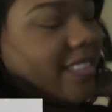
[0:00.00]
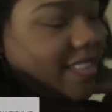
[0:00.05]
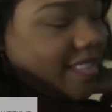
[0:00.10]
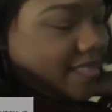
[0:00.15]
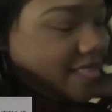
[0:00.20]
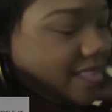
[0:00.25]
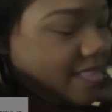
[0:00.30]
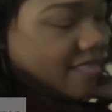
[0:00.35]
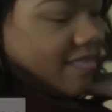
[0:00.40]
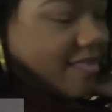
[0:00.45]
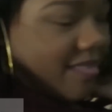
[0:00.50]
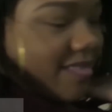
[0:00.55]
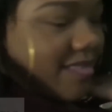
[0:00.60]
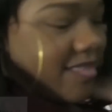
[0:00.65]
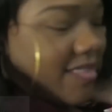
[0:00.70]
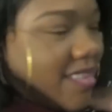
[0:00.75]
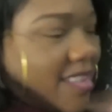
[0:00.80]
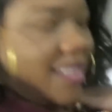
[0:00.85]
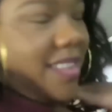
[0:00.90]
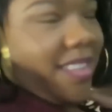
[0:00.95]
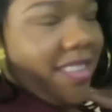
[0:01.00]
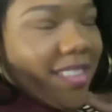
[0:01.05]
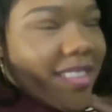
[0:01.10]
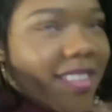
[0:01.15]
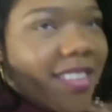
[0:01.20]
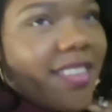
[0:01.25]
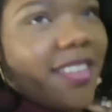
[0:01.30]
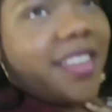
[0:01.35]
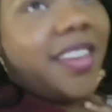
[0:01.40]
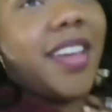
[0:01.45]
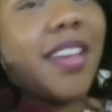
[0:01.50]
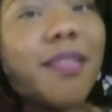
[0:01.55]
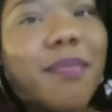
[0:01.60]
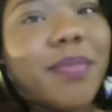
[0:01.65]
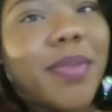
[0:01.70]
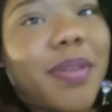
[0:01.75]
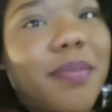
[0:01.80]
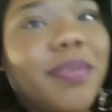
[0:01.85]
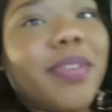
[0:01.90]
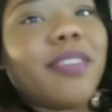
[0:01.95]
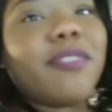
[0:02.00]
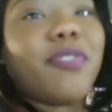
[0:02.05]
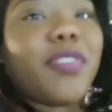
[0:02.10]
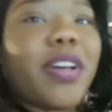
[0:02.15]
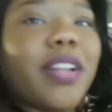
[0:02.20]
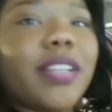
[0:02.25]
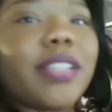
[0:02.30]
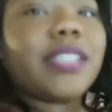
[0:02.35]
now though. And Mimi fell